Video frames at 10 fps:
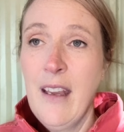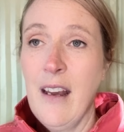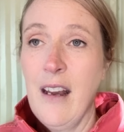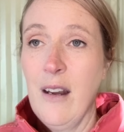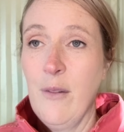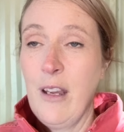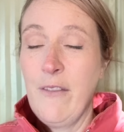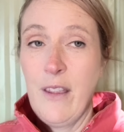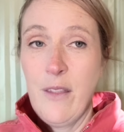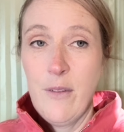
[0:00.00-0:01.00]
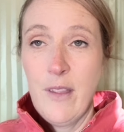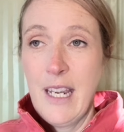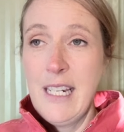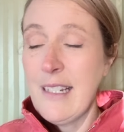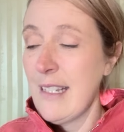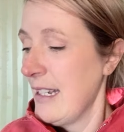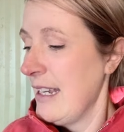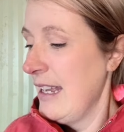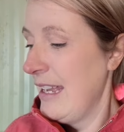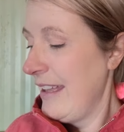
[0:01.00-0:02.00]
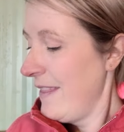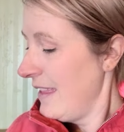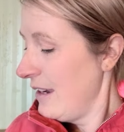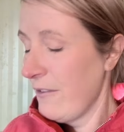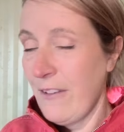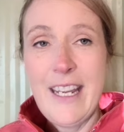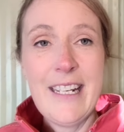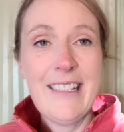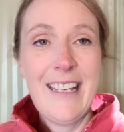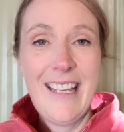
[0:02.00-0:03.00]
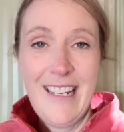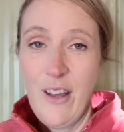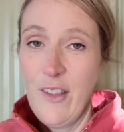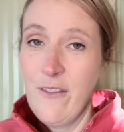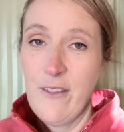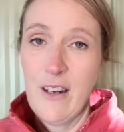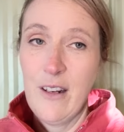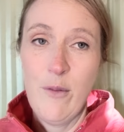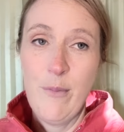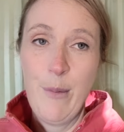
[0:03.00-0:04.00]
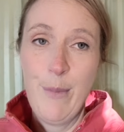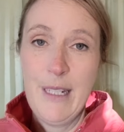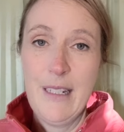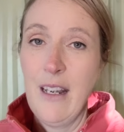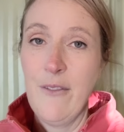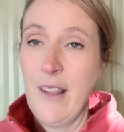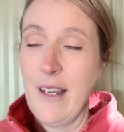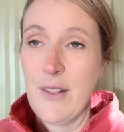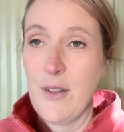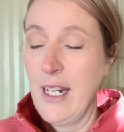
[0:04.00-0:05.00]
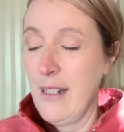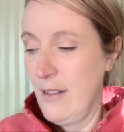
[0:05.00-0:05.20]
Uh, I fed through the night and they were fine. And now they figured out mom and everything is great.